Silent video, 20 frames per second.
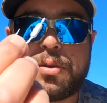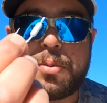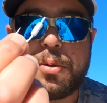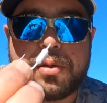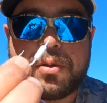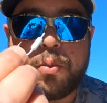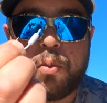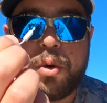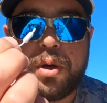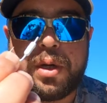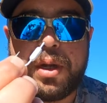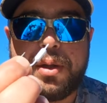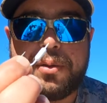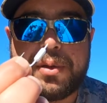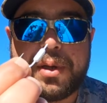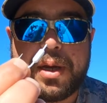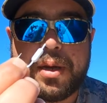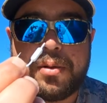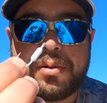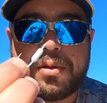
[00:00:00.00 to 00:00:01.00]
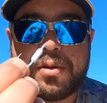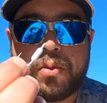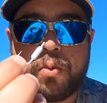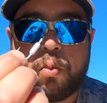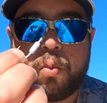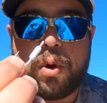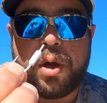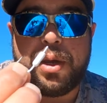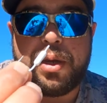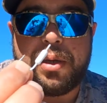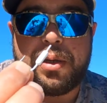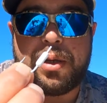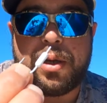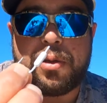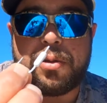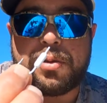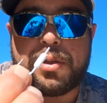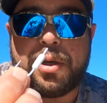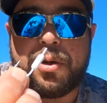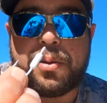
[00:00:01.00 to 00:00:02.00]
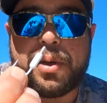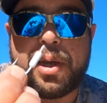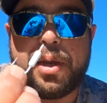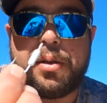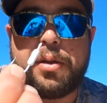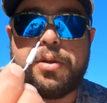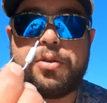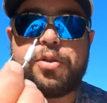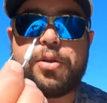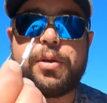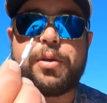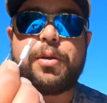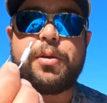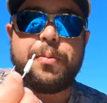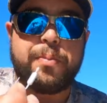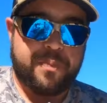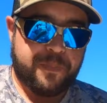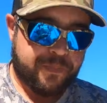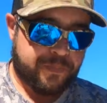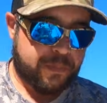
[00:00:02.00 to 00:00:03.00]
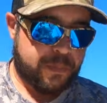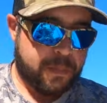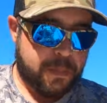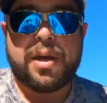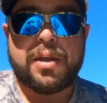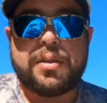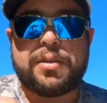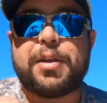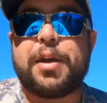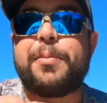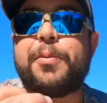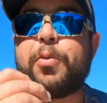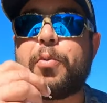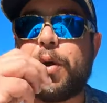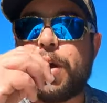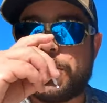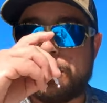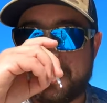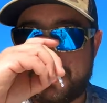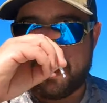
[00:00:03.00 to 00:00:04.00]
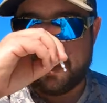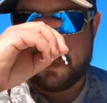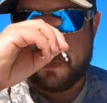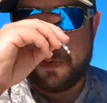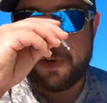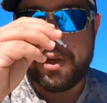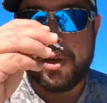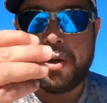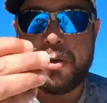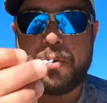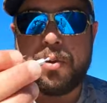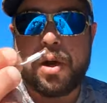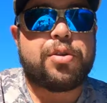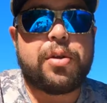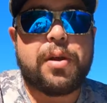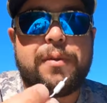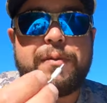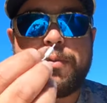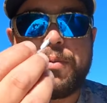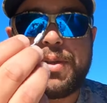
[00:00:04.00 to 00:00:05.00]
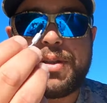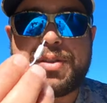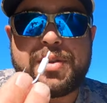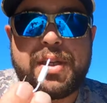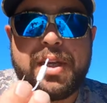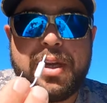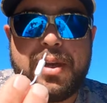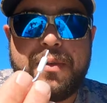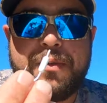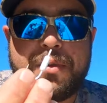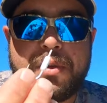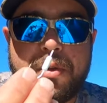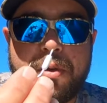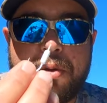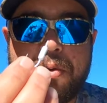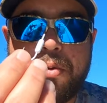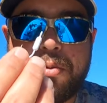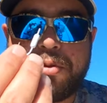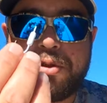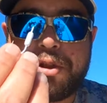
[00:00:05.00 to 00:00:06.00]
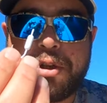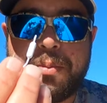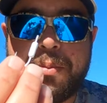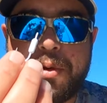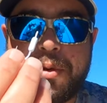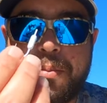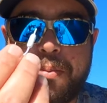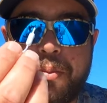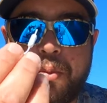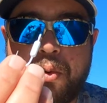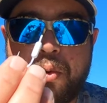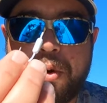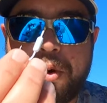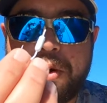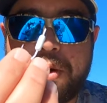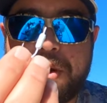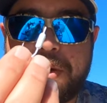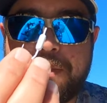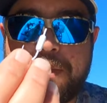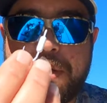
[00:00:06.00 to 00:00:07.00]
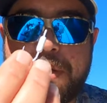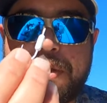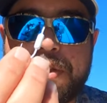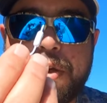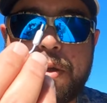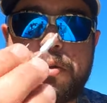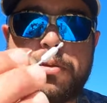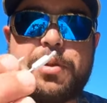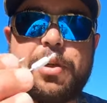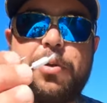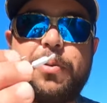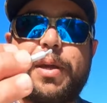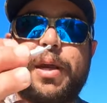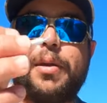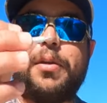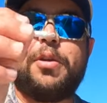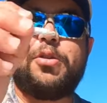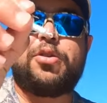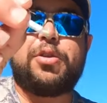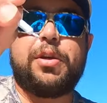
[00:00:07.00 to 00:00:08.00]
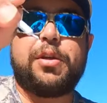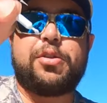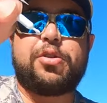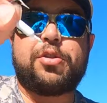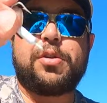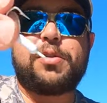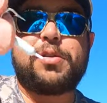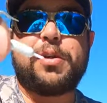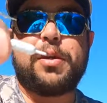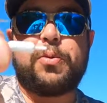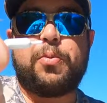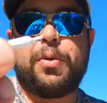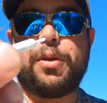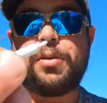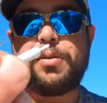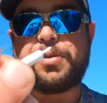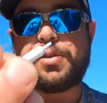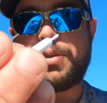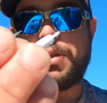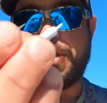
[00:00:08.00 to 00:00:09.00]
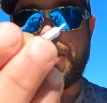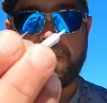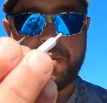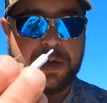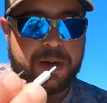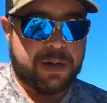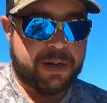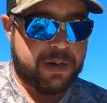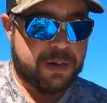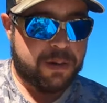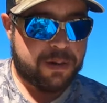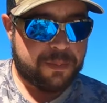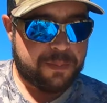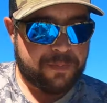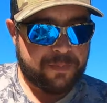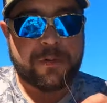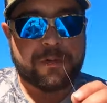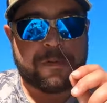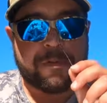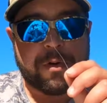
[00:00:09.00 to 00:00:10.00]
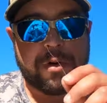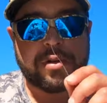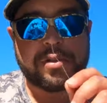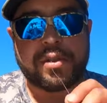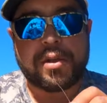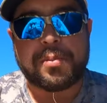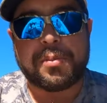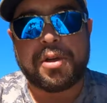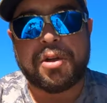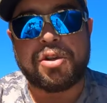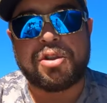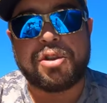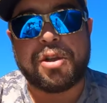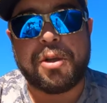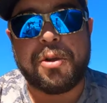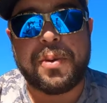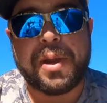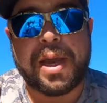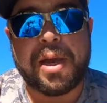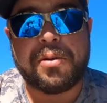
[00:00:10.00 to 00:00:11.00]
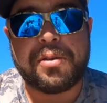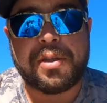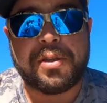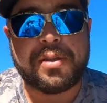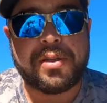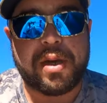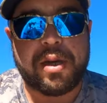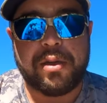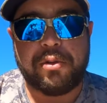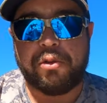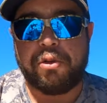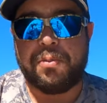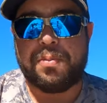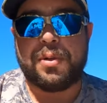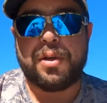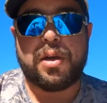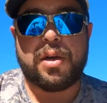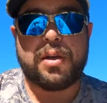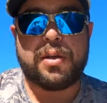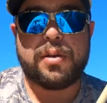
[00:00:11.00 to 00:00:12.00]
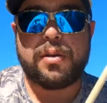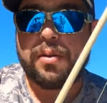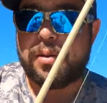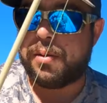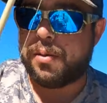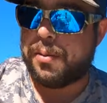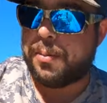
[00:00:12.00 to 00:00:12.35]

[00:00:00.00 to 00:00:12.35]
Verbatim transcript: It's 1 8 ounce white yellowtail candy jig. By the time you're watching this video, should have received a whole shipment more of these yellowtail candy jigs, just like what you're seeing right here. But first, I'm gonna show you how to tie a loop knot.